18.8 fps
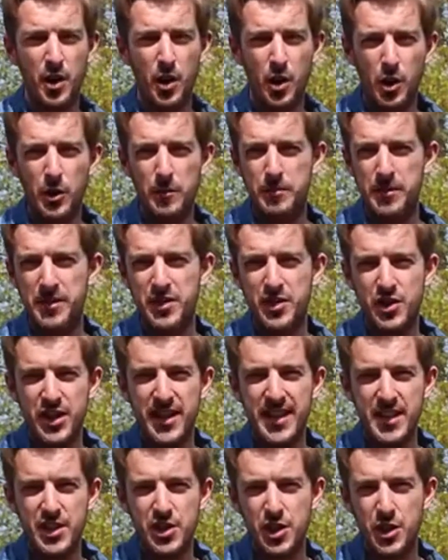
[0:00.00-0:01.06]
open
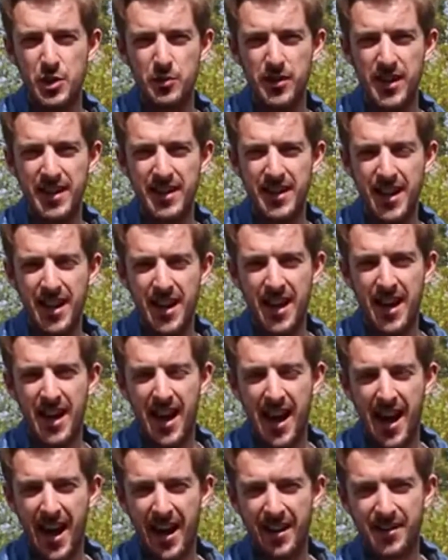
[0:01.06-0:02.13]
G tuning,
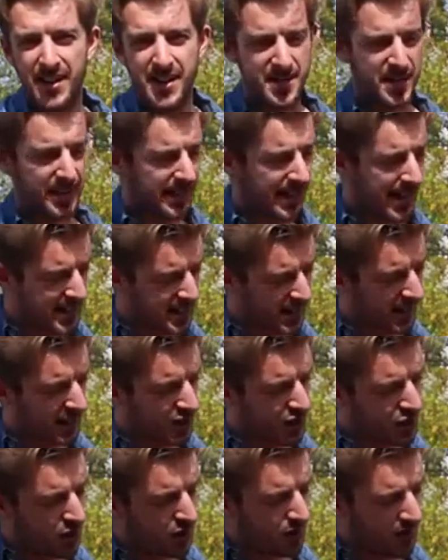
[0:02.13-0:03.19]
and there's a classic
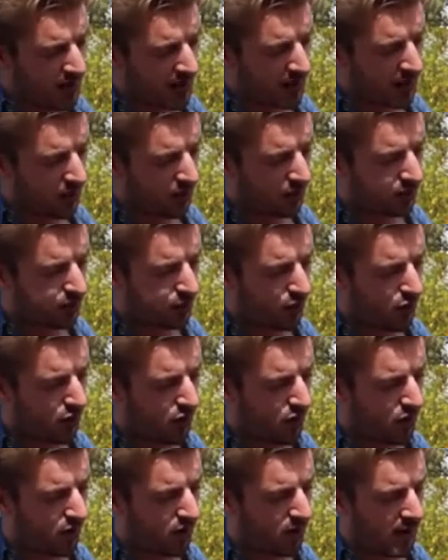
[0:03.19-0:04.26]
tuning
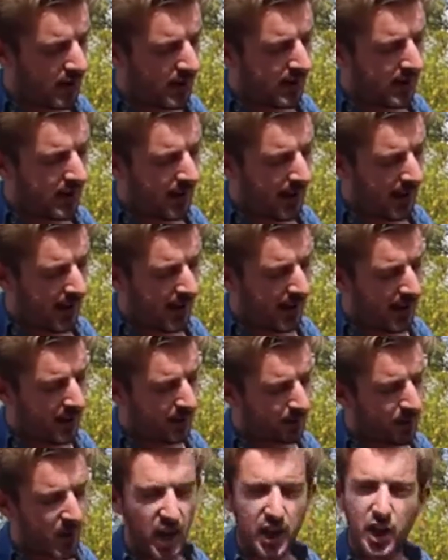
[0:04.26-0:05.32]
for
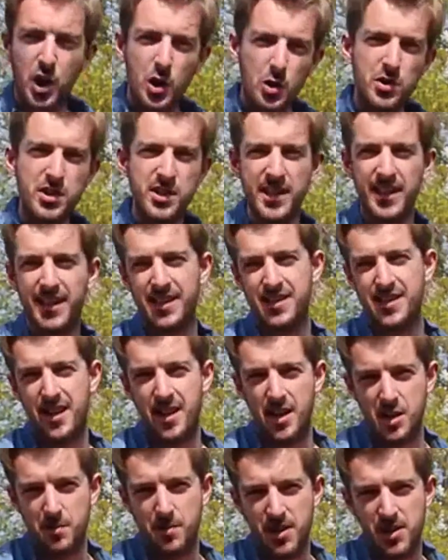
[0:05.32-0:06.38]
acoustic
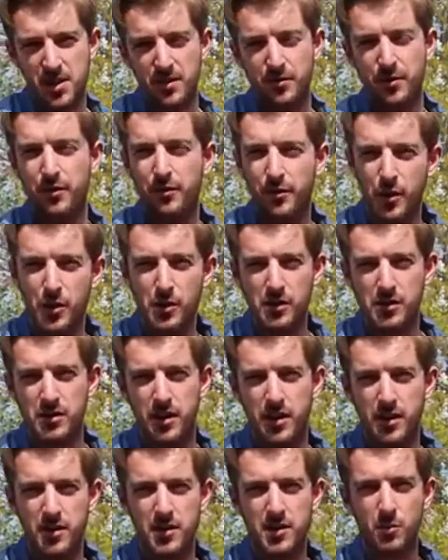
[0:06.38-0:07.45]
guitar, especially for folk
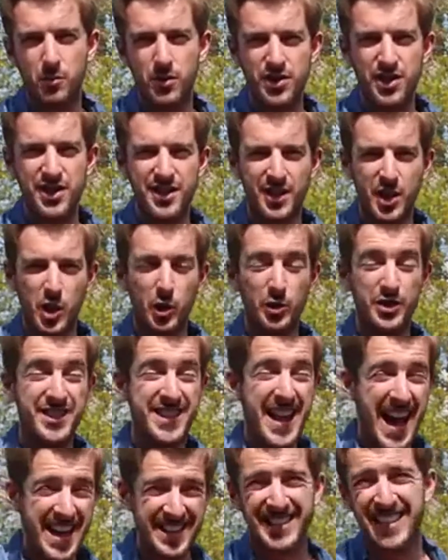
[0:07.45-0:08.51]
songs, which is called
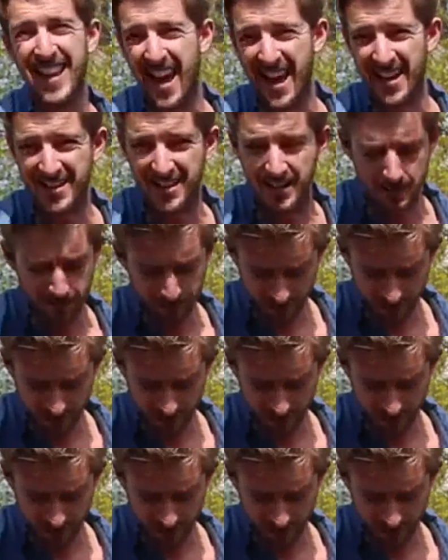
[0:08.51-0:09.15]
Dad-Gad.